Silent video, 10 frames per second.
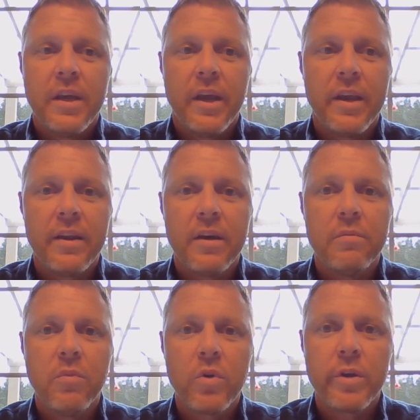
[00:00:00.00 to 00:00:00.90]
and
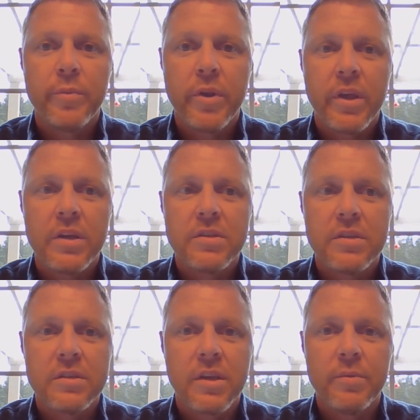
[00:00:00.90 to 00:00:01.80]
more communication
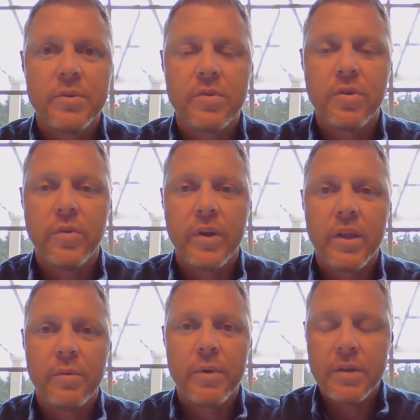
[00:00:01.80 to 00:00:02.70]
is coming to you in an
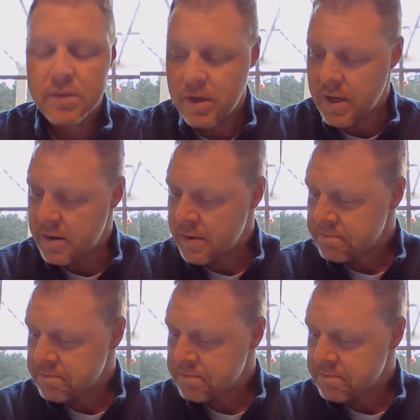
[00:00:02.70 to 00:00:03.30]
email today.